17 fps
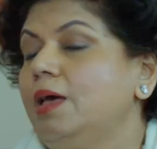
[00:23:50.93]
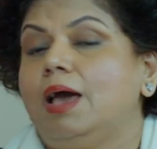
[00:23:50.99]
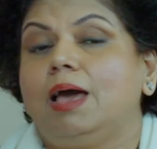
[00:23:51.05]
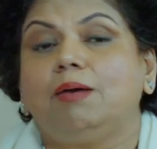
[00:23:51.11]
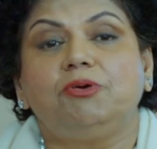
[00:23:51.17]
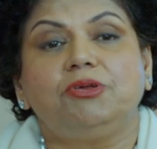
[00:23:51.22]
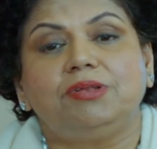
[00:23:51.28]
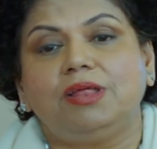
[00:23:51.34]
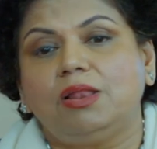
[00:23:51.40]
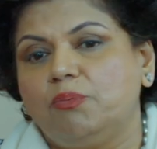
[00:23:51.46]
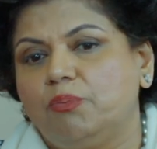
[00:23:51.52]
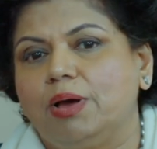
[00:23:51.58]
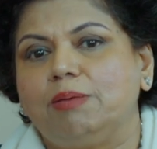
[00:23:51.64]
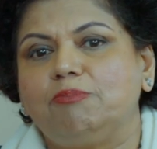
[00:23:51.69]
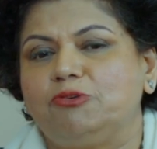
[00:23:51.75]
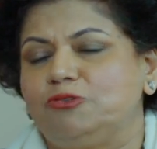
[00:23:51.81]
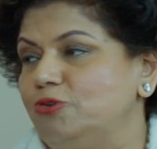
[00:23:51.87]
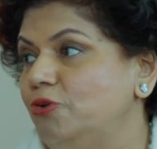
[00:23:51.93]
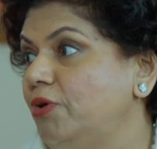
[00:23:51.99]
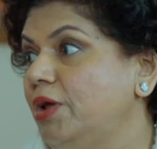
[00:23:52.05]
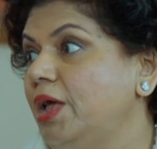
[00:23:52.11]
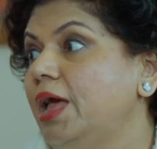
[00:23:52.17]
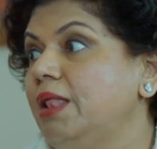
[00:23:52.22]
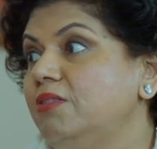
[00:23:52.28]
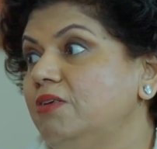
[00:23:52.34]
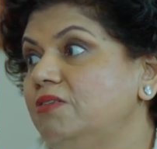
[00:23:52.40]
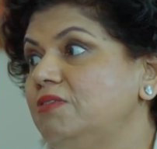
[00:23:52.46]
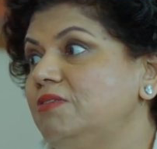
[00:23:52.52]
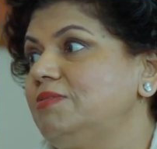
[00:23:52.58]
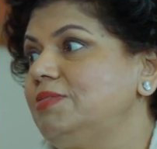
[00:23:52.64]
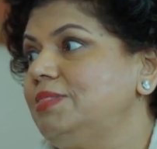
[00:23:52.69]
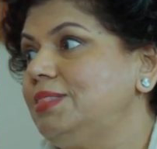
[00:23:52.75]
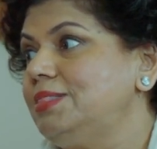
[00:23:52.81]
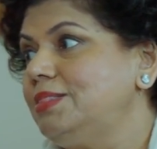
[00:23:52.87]
I'm going to tell you one more story, and this
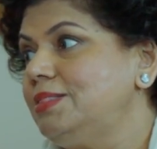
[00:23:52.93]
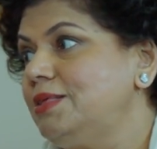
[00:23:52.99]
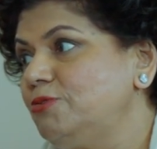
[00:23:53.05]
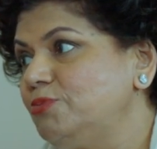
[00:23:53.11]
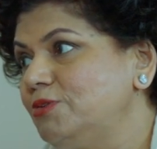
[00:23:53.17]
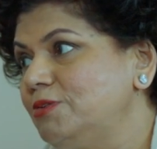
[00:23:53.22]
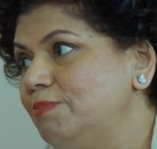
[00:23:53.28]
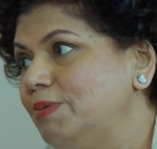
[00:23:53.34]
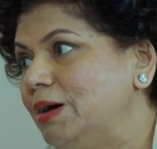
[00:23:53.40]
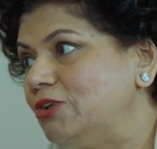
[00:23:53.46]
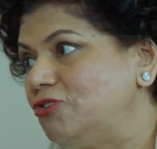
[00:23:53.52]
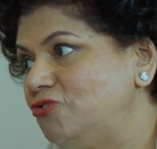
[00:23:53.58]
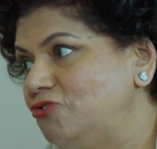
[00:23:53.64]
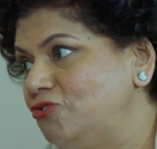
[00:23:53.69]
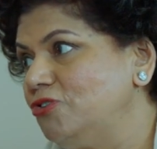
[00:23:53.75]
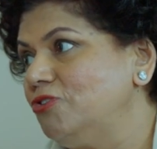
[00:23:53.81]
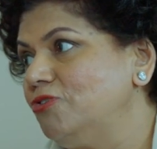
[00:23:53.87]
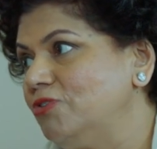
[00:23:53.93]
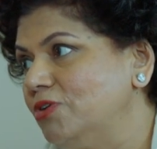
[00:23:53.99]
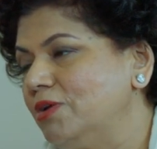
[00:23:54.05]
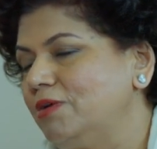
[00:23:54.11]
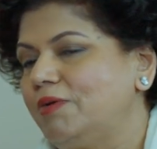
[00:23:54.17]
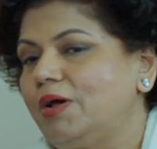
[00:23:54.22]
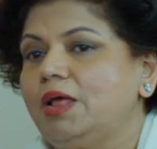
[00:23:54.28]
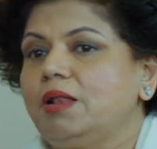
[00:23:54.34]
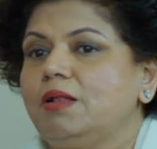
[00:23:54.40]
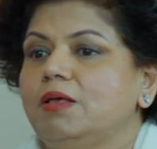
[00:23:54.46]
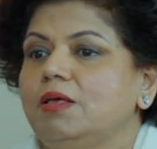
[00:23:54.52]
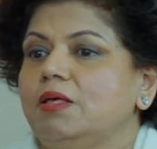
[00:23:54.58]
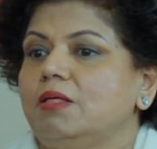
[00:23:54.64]
was about children, right?